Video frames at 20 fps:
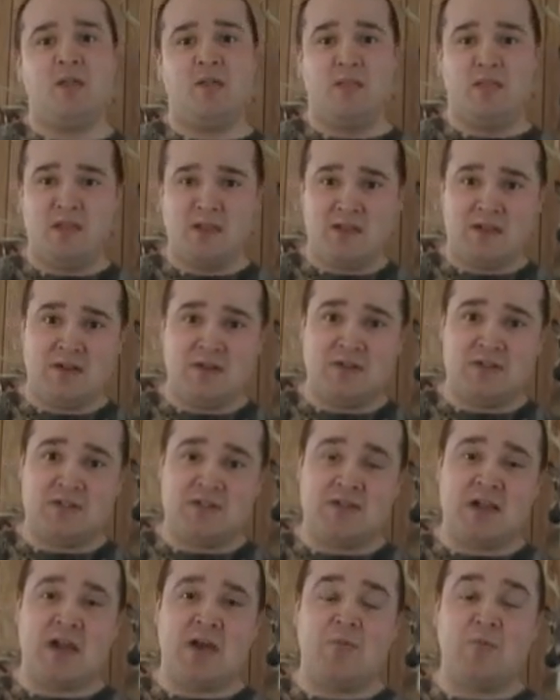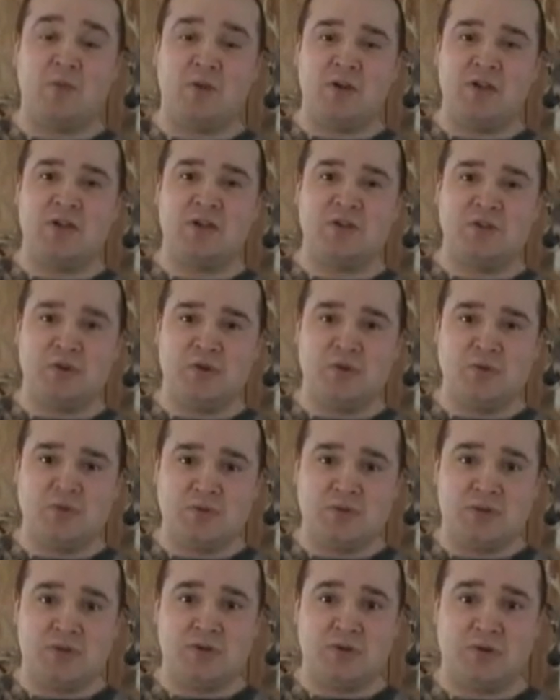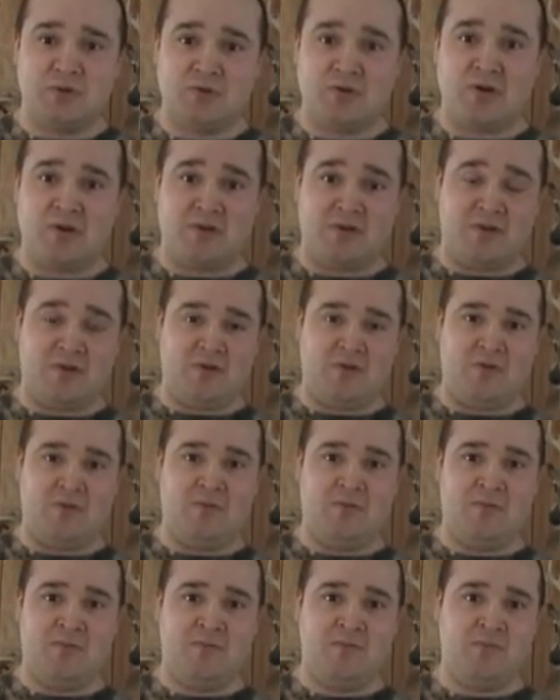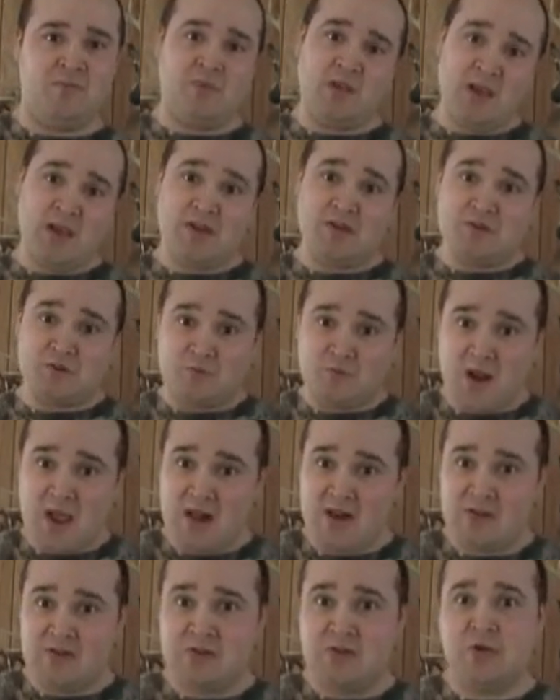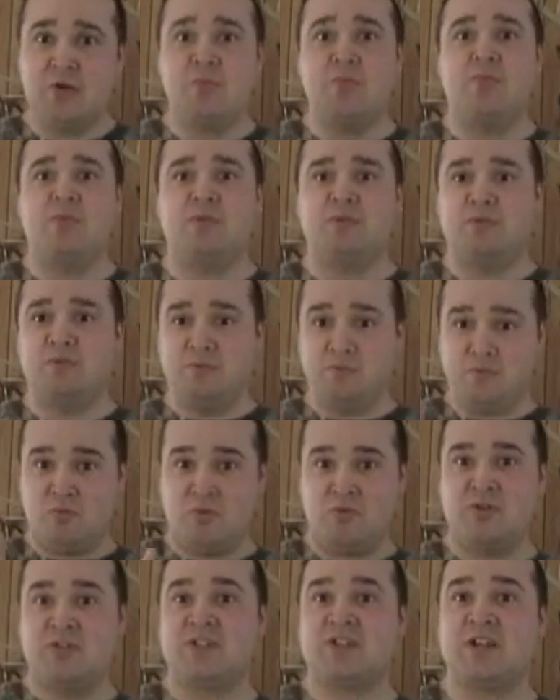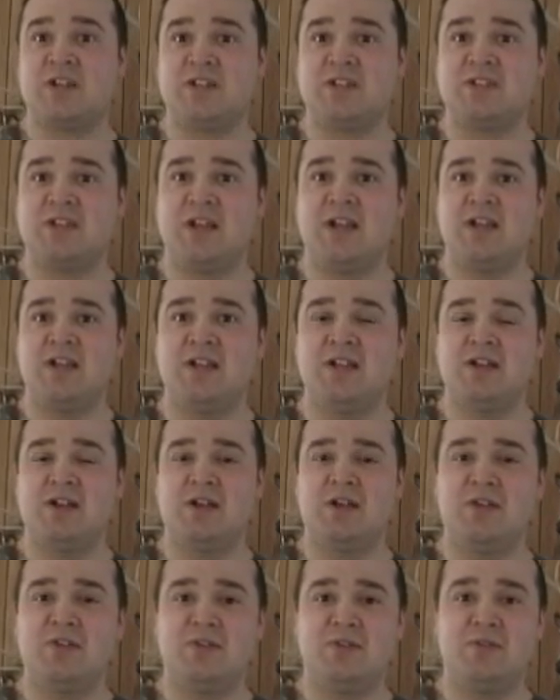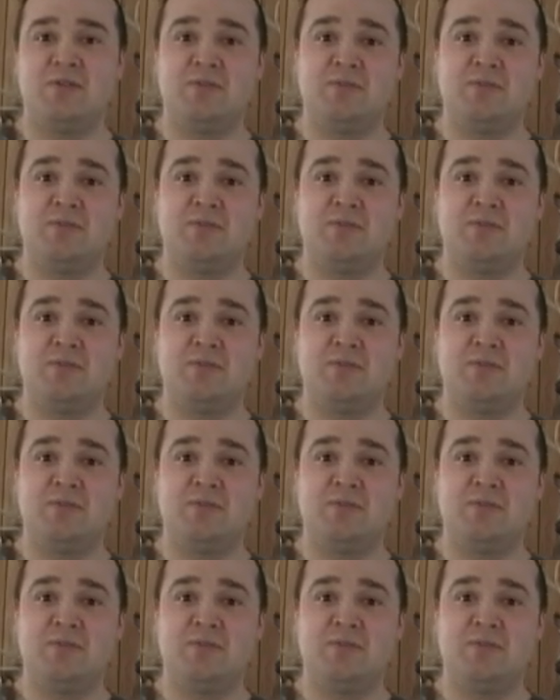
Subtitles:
Then there's a time where you can use your grunt call and your rattling too, but we'll discuss that in another